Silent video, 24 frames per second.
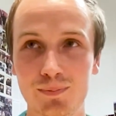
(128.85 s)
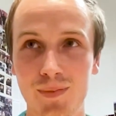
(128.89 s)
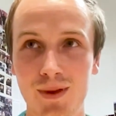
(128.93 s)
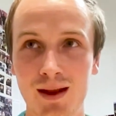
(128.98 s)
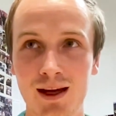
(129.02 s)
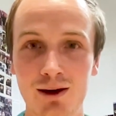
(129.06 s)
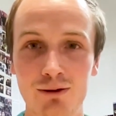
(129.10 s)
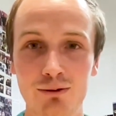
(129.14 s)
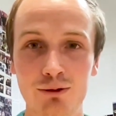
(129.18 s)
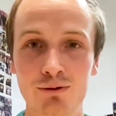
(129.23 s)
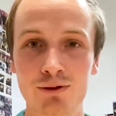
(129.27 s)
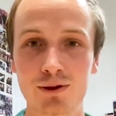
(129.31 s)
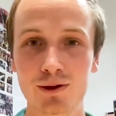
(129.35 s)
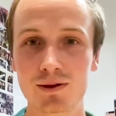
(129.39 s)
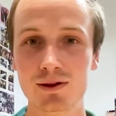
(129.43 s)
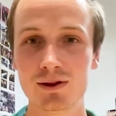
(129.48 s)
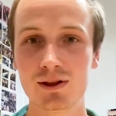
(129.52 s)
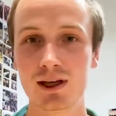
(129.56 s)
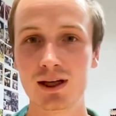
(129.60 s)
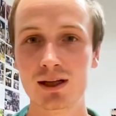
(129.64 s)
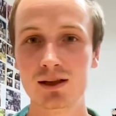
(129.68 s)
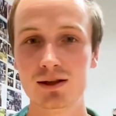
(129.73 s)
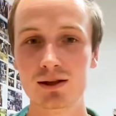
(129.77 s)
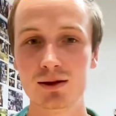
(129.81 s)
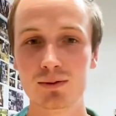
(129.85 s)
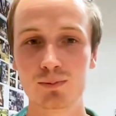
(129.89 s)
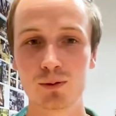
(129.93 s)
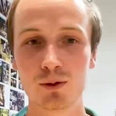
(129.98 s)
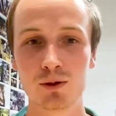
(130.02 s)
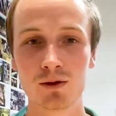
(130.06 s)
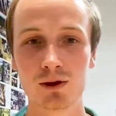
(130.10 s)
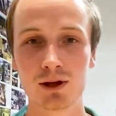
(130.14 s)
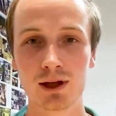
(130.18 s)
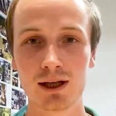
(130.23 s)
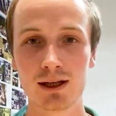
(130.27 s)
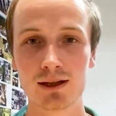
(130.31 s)
have a few stages
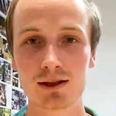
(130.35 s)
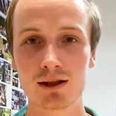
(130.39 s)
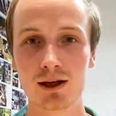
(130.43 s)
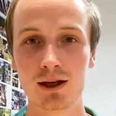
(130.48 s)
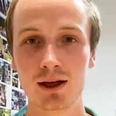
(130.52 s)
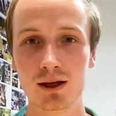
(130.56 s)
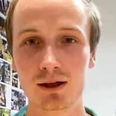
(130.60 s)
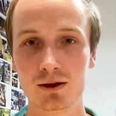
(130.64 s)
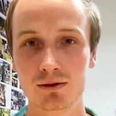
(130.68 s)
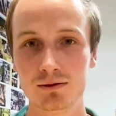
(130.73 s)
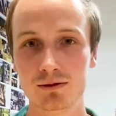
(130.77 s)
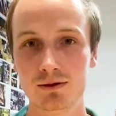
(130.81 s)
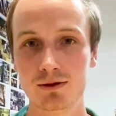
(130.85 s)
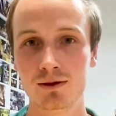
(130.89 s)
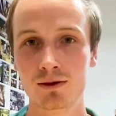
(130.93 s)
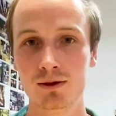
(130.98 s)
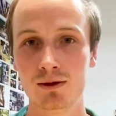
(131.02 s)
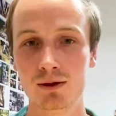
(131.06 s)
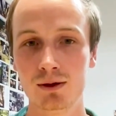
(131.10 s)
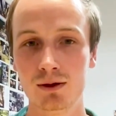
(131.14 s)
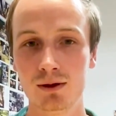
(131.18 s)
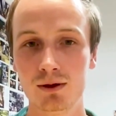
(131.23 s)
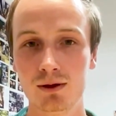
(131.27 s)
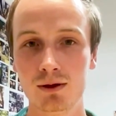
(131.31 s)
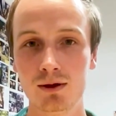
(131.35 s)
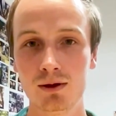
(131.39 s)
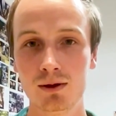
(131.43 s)
broadcast live, or